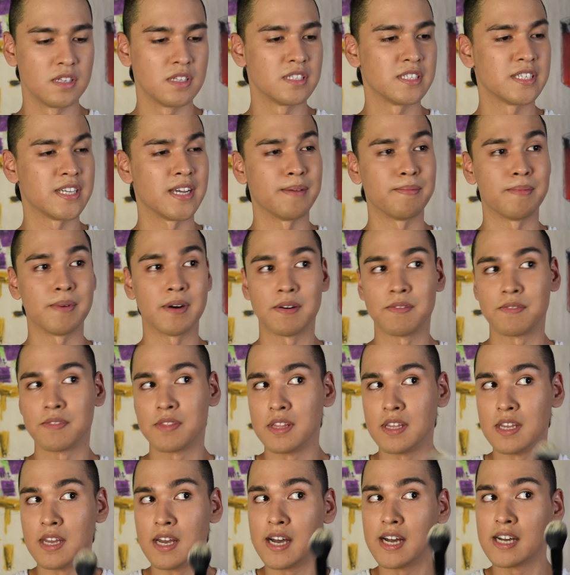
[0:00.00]
Tap off
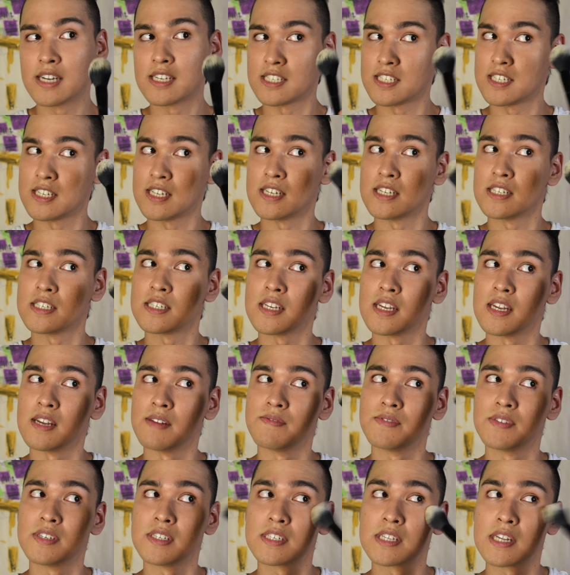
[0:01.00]
the excess, and
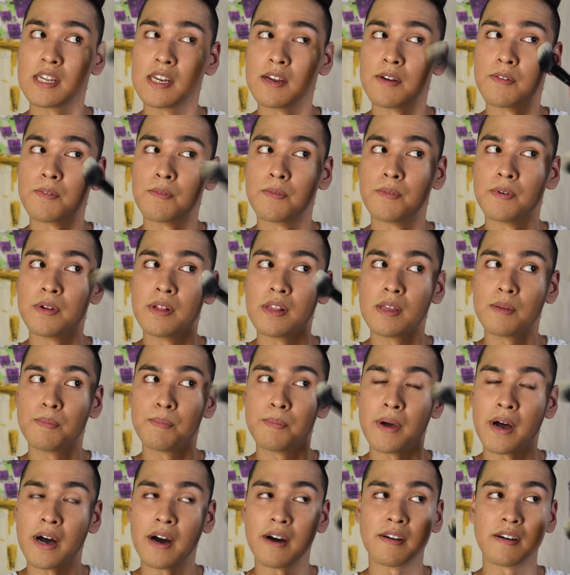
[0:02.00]
I'm just gonna really
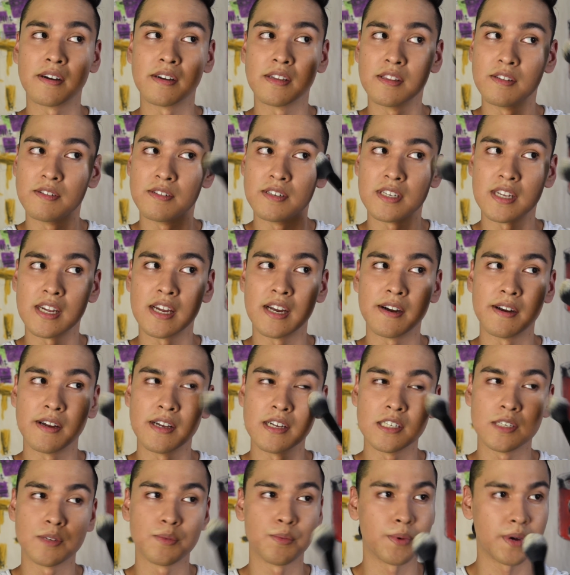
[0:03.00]
powder those
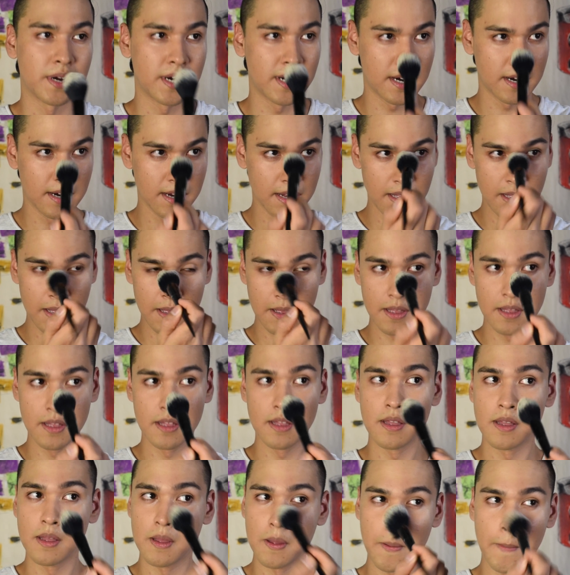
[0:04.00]
areas where
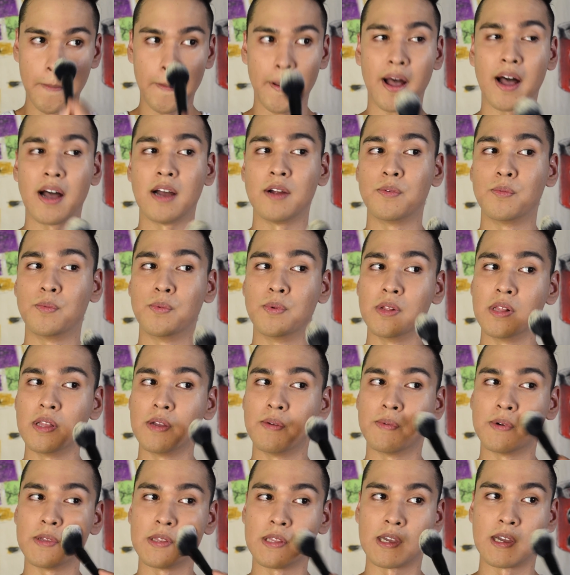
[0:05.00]
I really
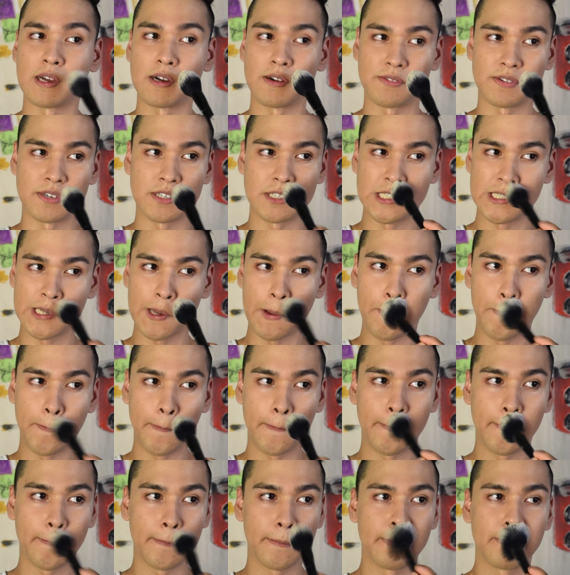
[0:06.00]
want the coverage
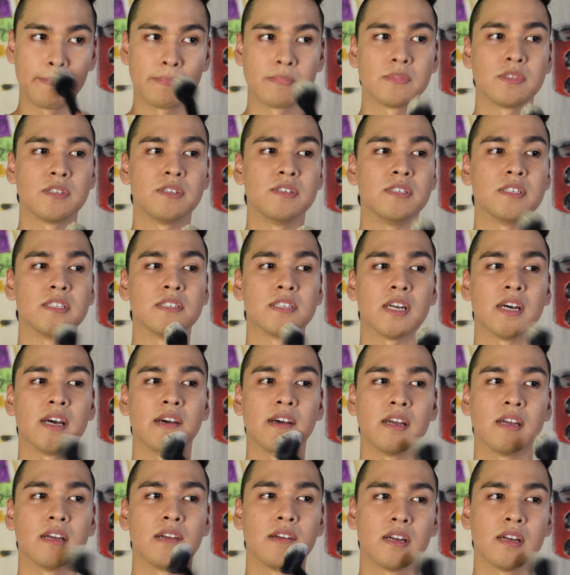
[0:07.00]
to stay.